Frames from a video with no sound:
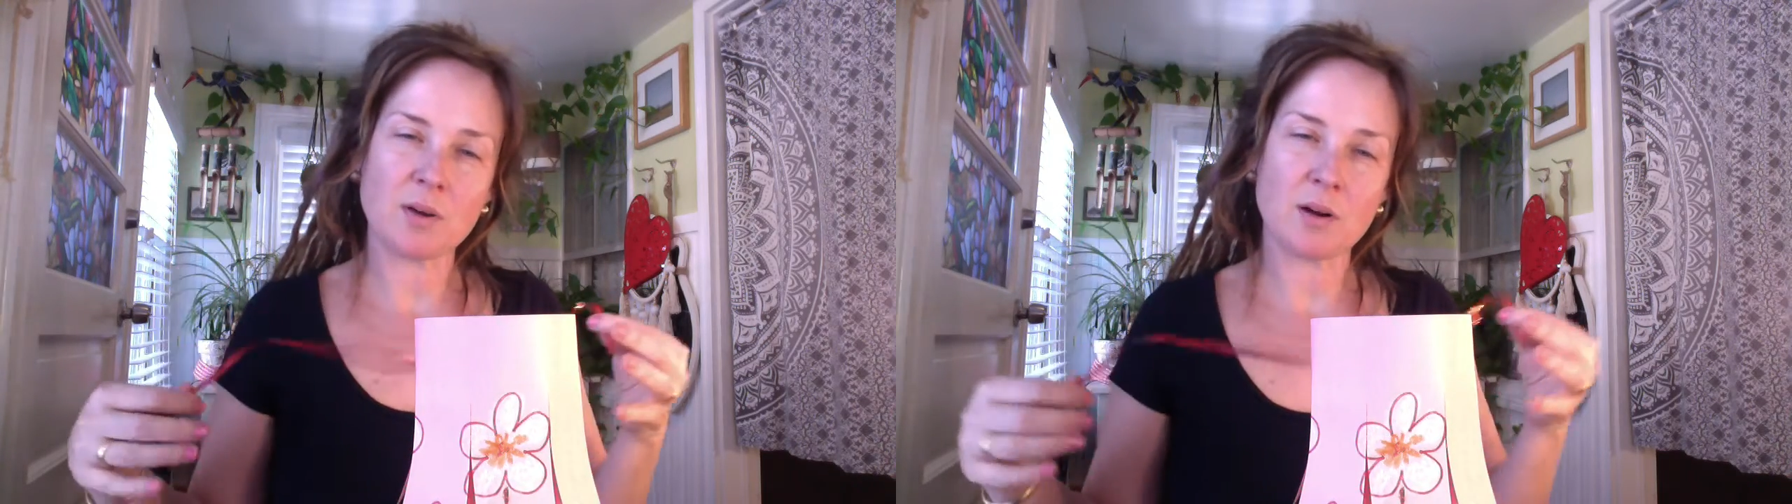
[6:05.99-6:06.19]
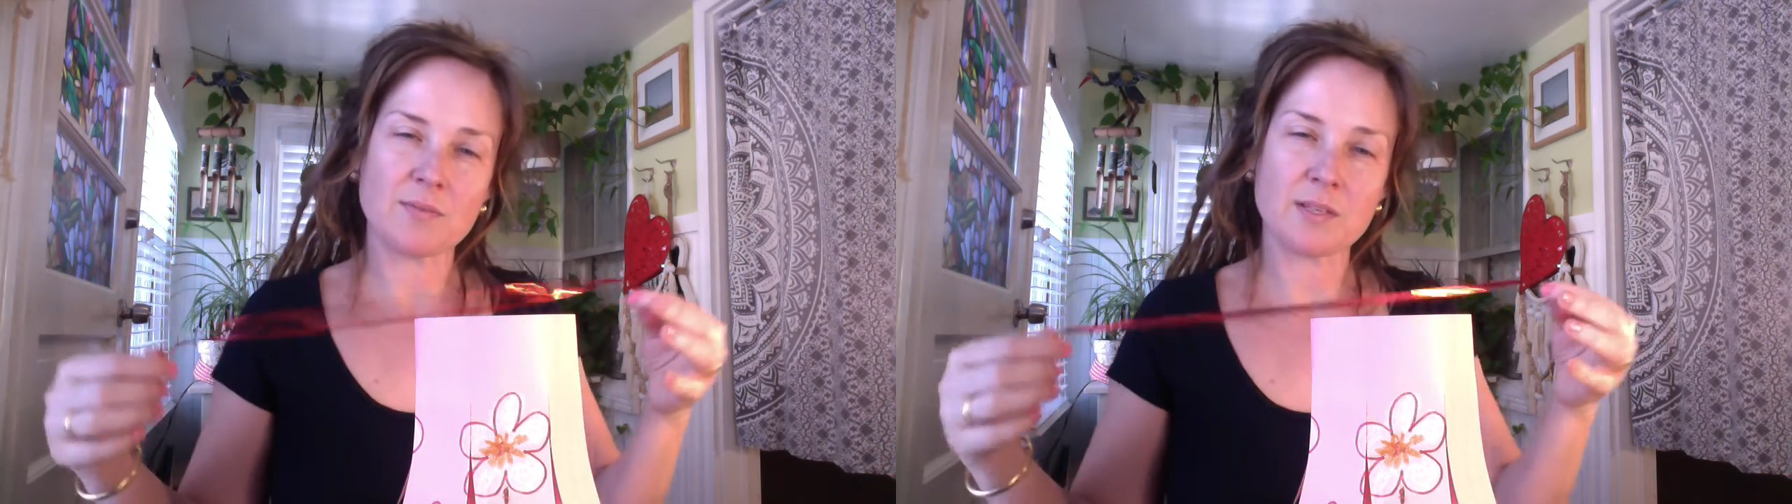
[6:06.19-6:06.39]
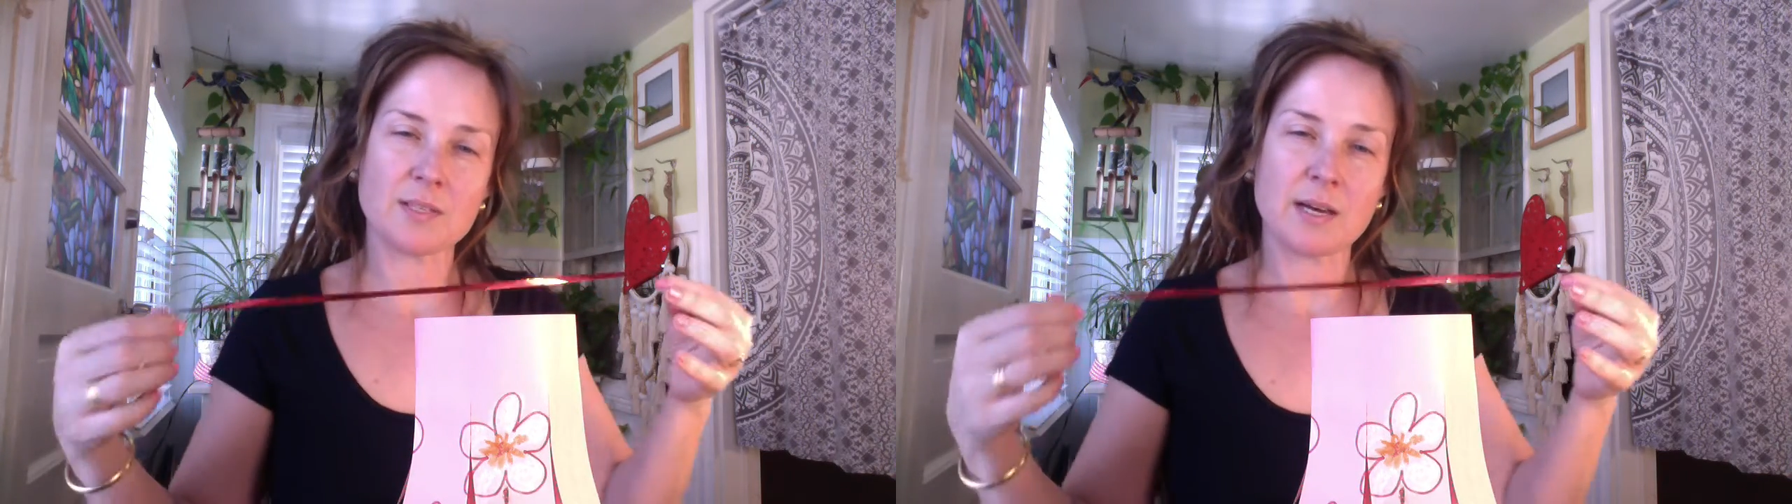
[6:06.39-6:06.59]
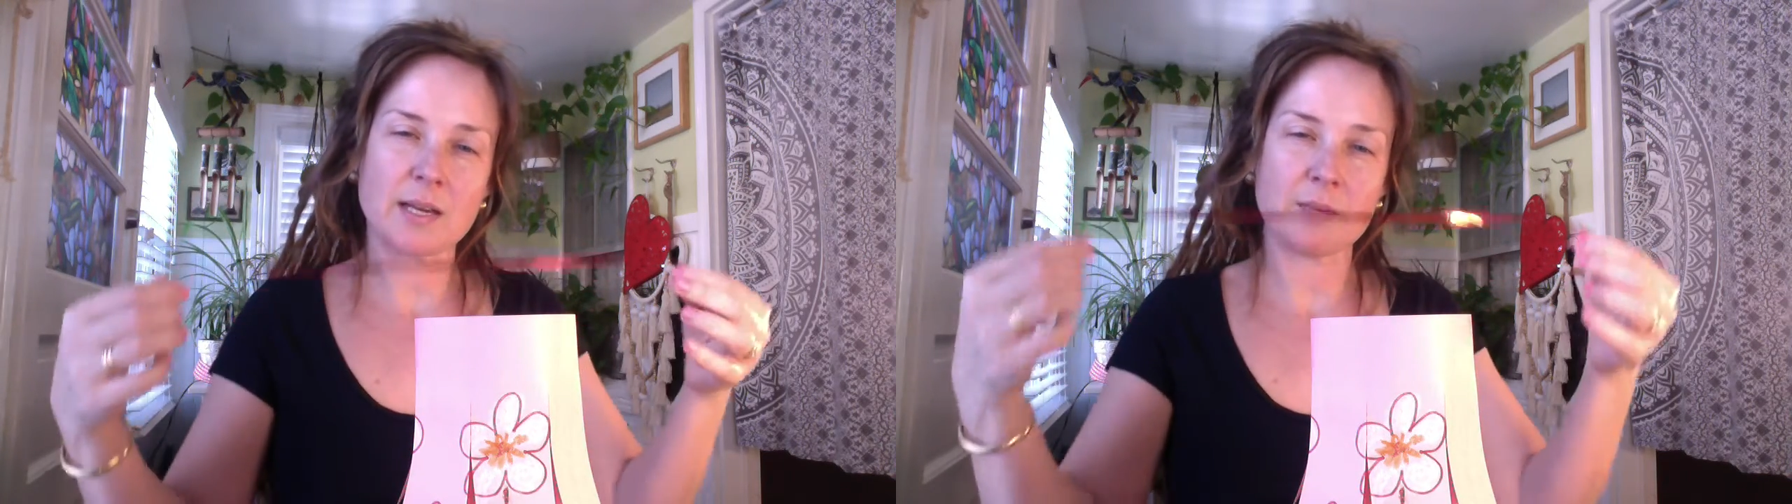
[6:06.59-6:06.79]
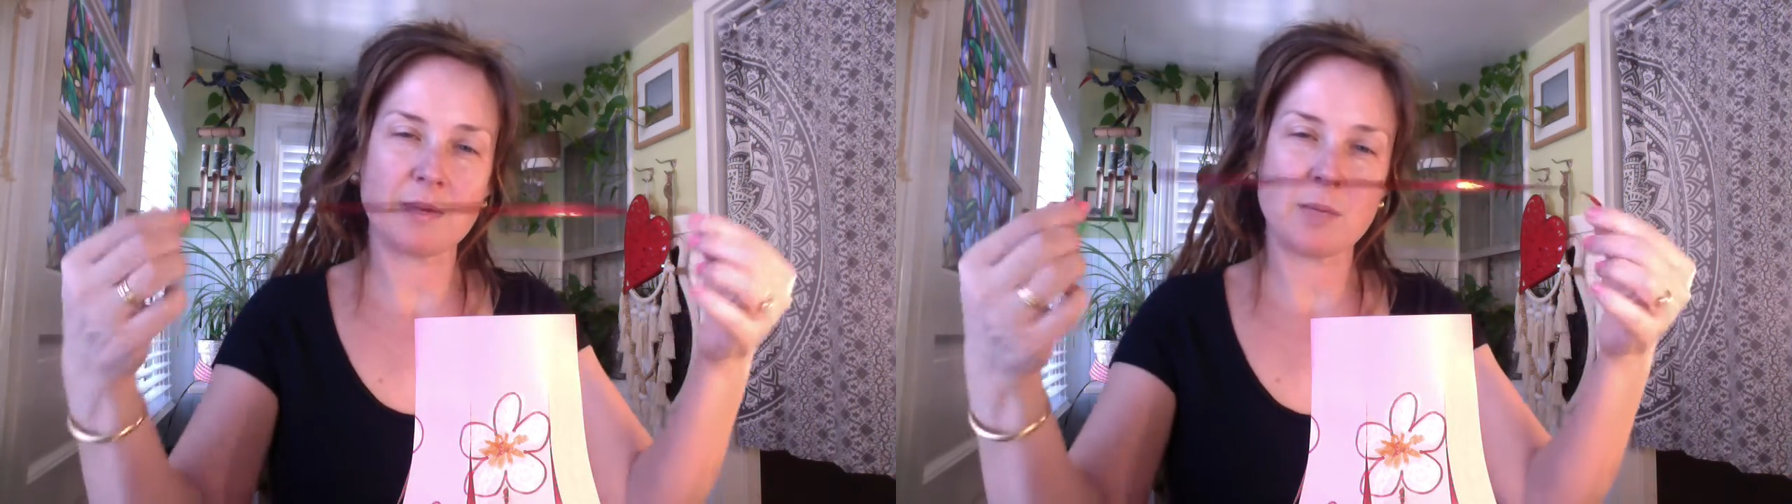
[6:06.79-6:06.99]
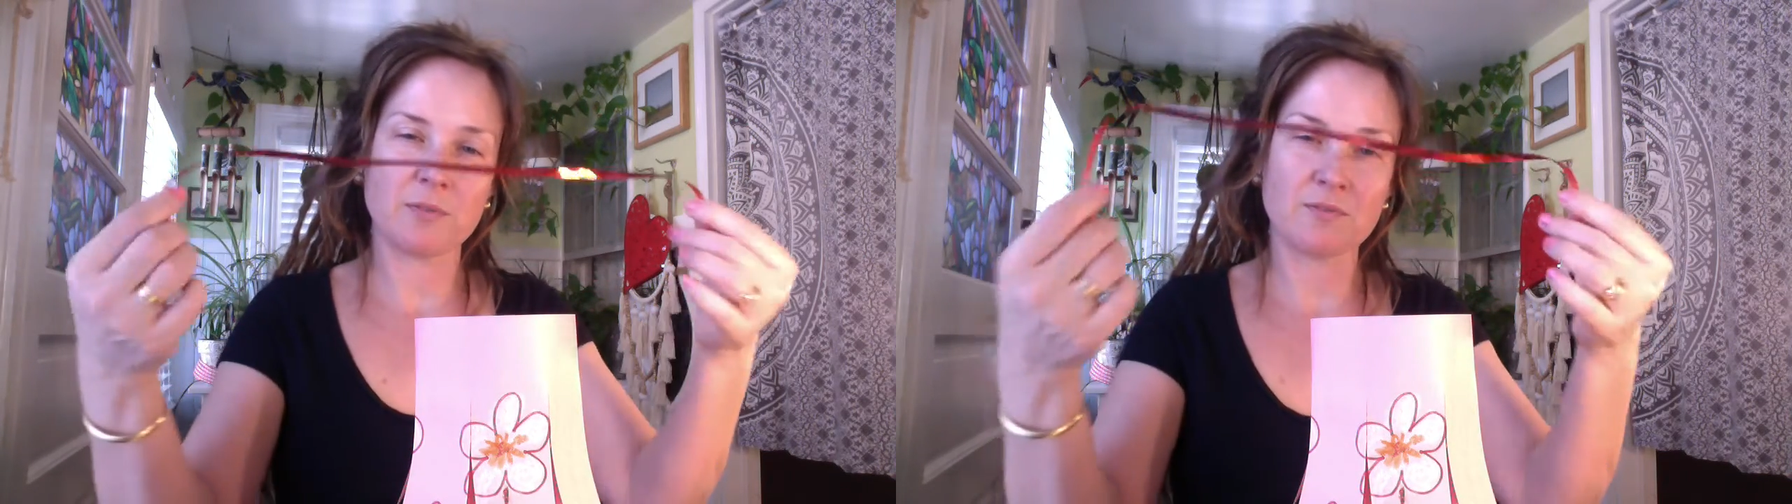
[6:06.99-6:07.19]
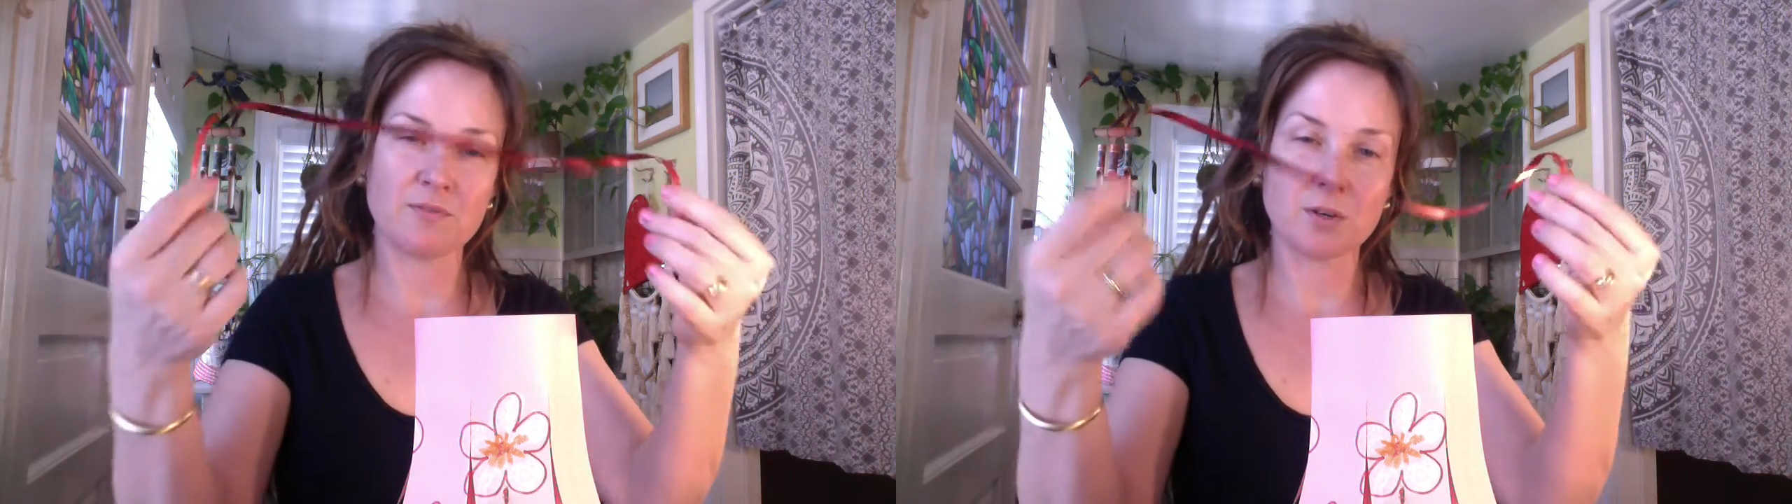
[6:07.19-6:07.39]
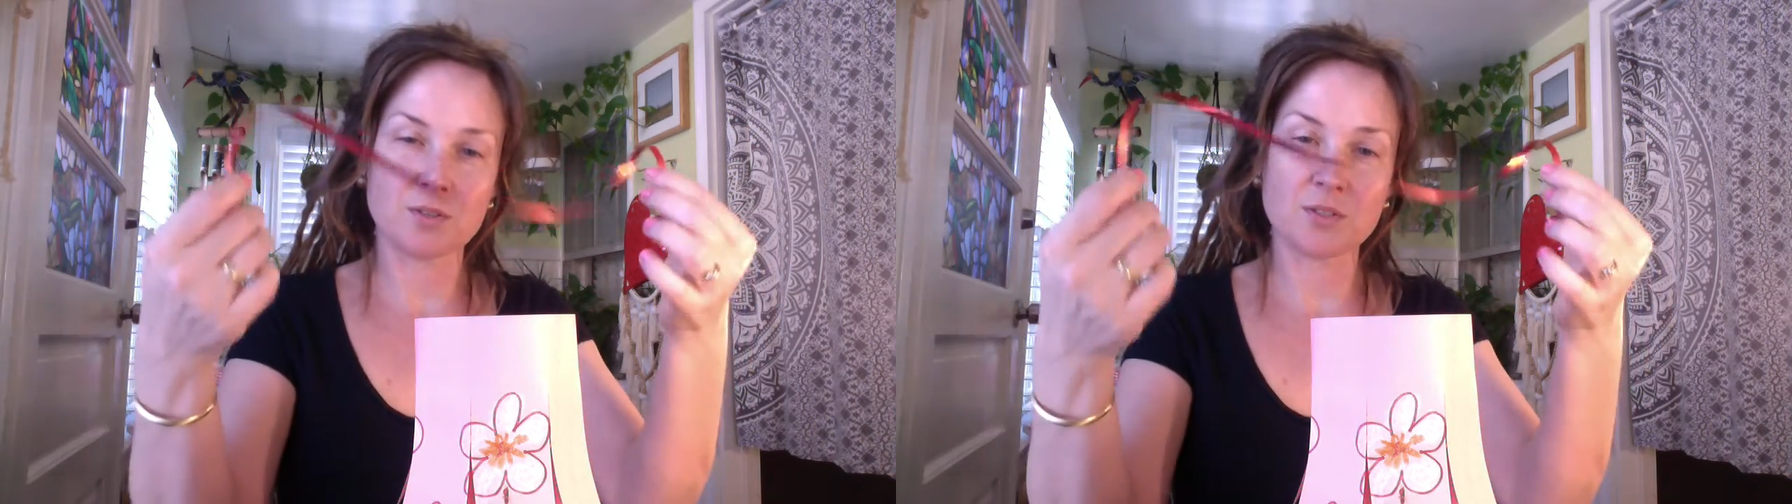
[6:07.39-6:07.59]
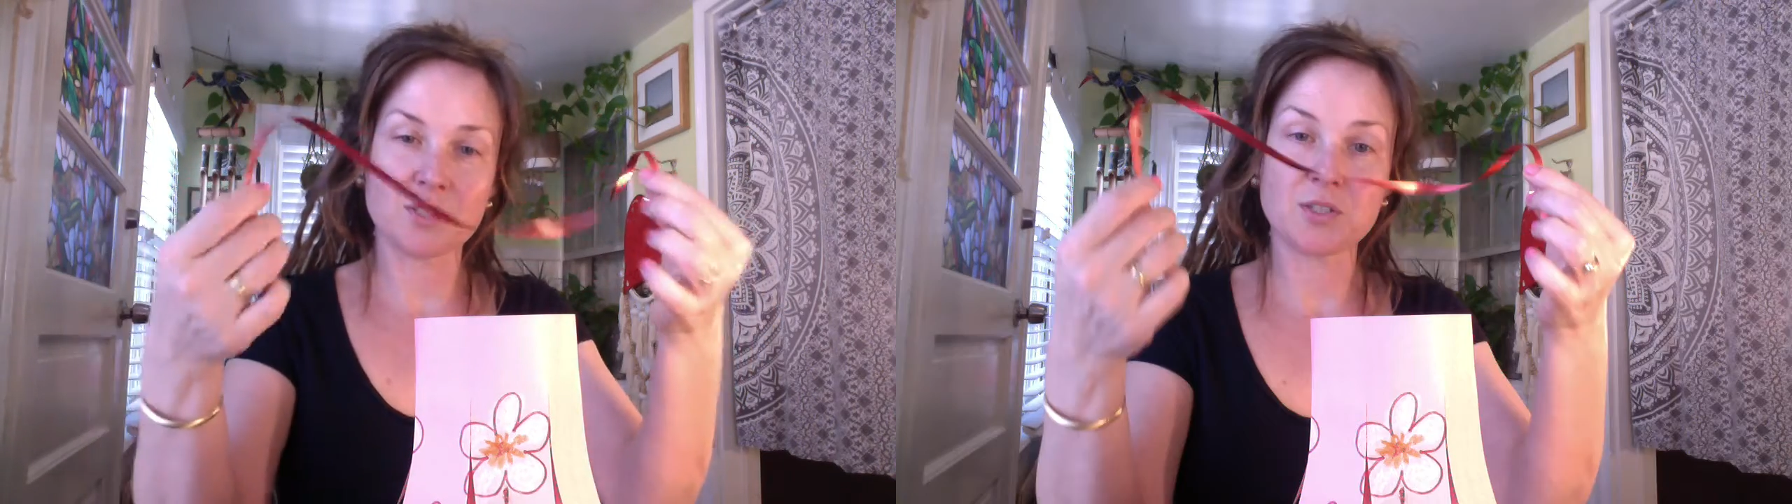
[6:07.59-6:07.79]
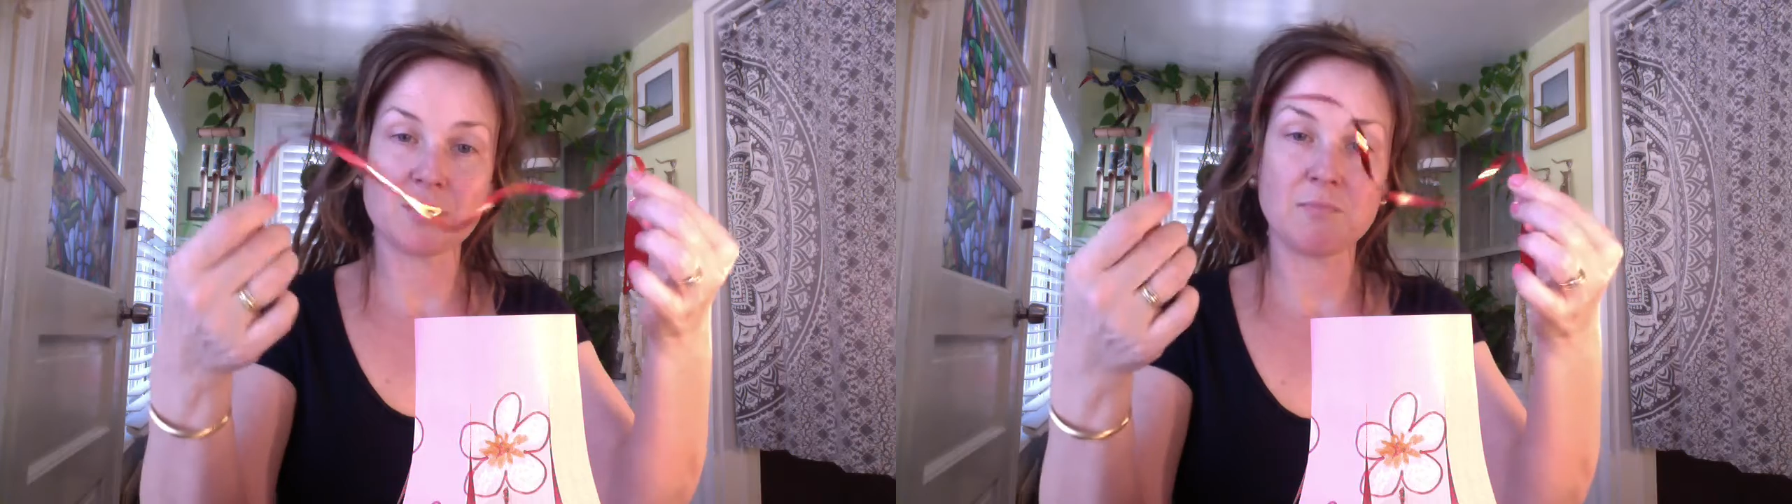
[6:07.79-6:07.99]
off the side of the paper
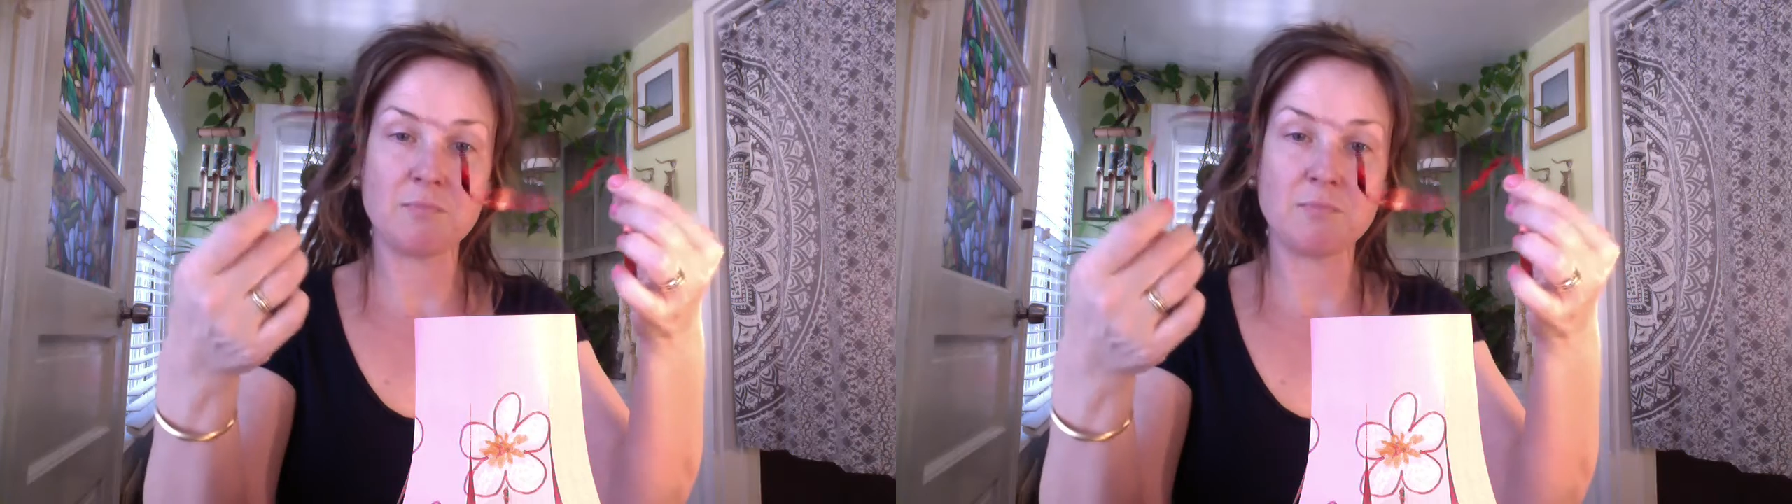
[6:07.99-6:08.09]
first to